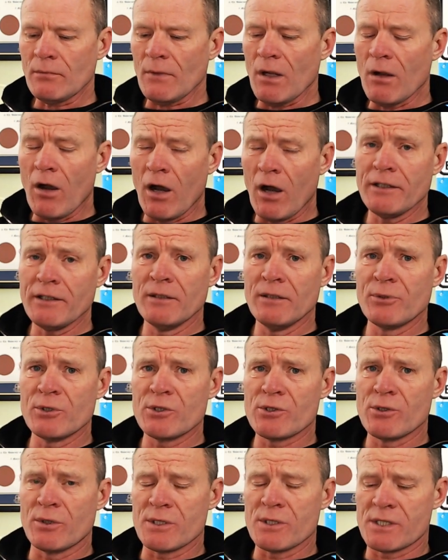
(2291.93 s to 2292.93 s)
odd
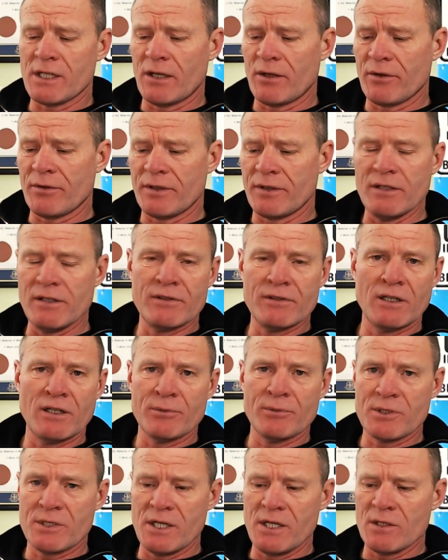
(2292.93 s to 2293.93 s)
numbers north south, even
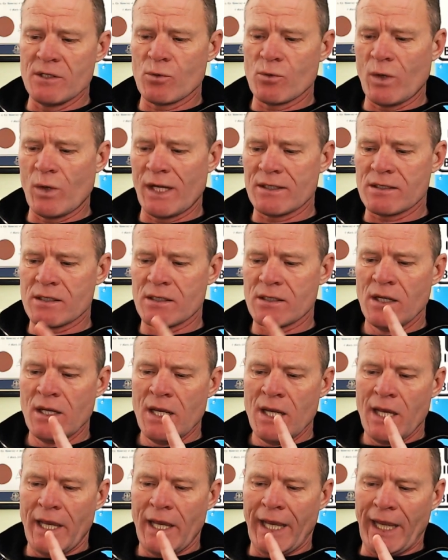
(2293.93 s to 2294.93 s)
numbers east west,
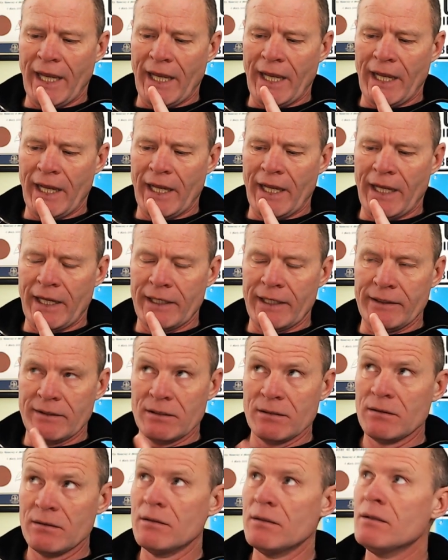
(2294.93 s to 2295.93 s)
and
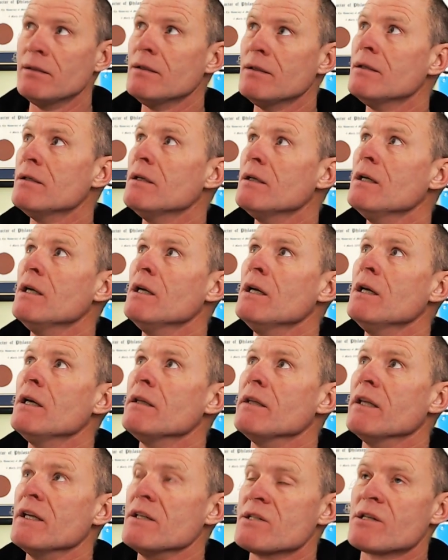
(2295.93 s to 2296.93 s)

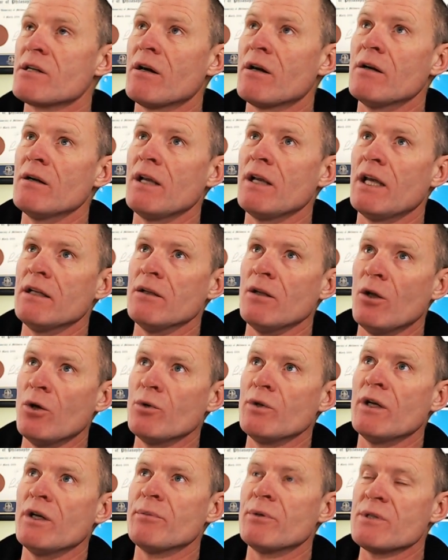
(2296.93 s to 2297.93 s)
they start at
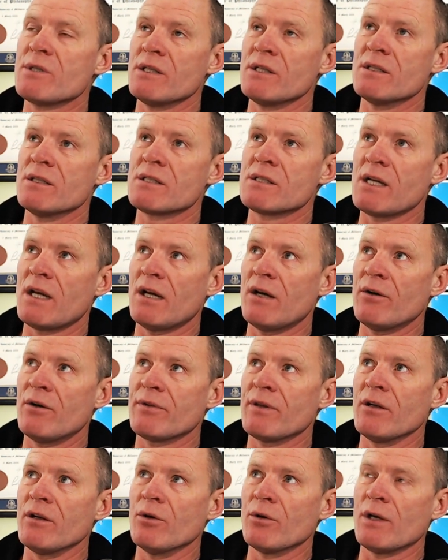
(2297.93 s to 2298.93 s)
low numbers in the
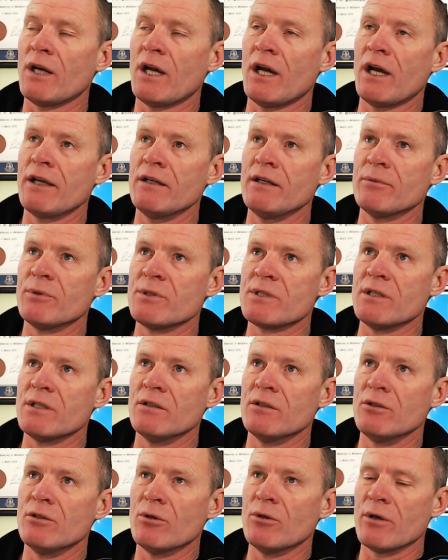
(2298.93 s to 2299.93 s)
south and go to high numbers
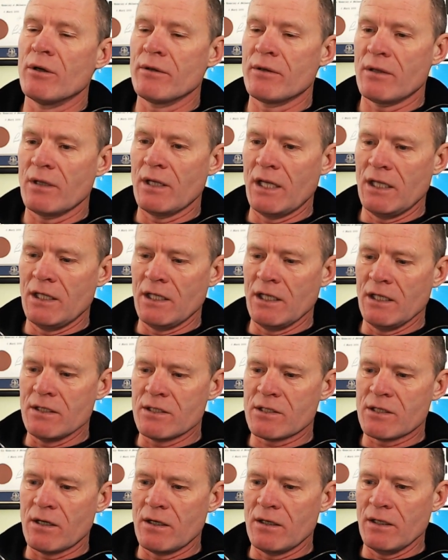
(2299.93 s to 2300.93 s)
in the north, and they
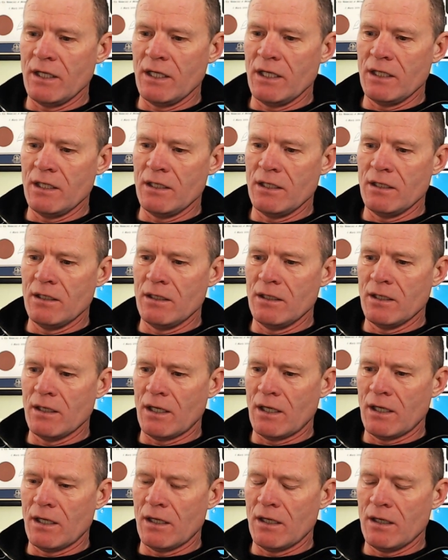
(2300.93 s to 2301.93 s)
start in
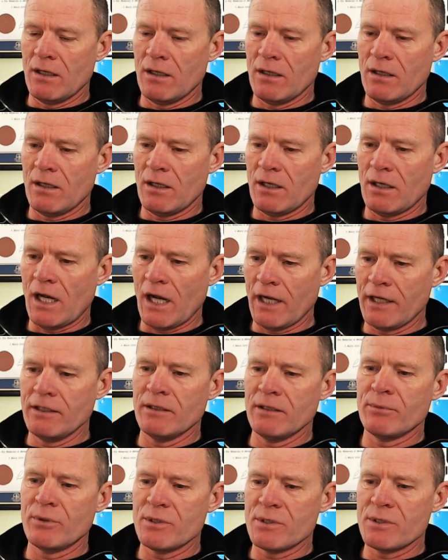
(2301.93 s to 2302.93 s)
uh, high
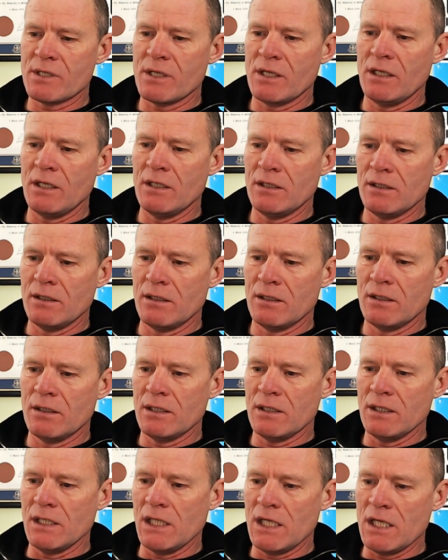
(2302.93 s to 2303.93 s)
numbers in
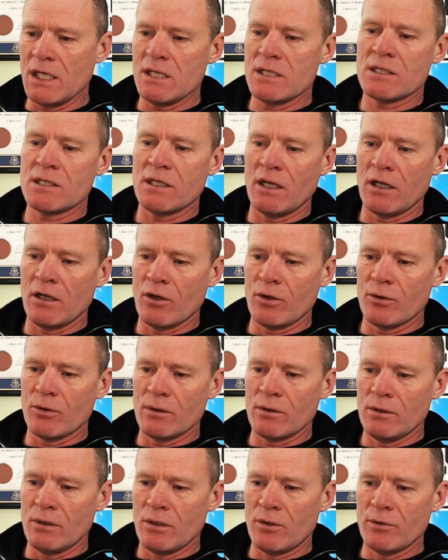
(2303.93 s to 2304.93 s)
the east and go
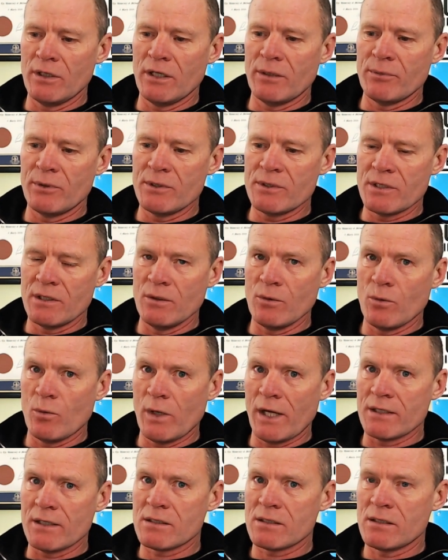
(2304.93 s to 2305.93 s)
to low numbers in the
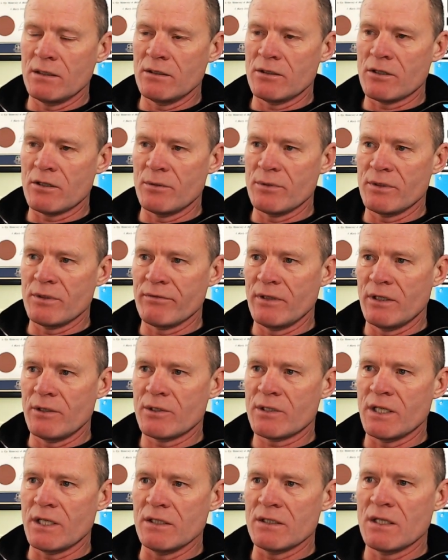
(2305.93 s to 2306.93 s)
west in terms of
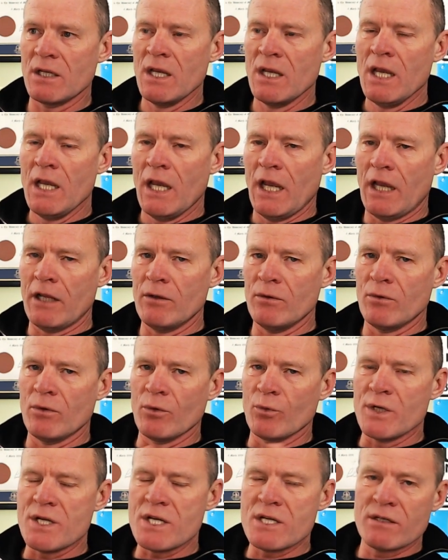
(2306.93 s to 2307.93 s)
interstates. And
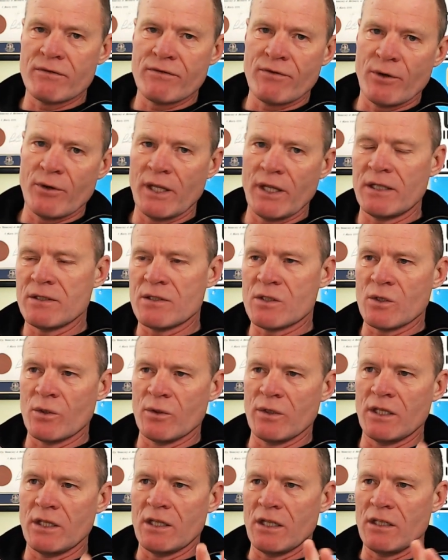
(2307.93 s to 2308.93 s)
the reason for that is
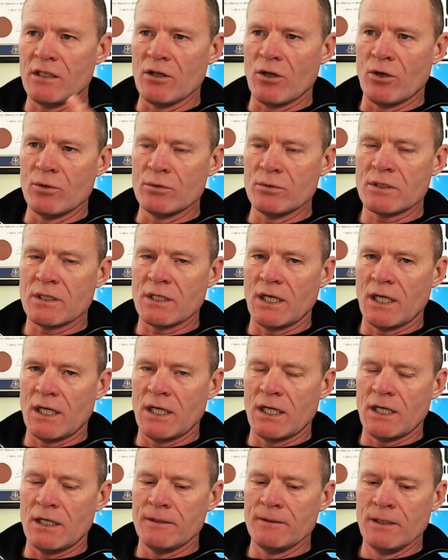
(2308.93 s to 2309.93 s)
so that they don't.
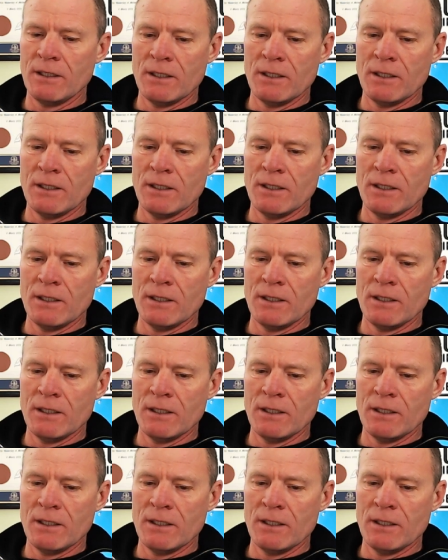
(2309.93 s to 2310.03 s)
Uh,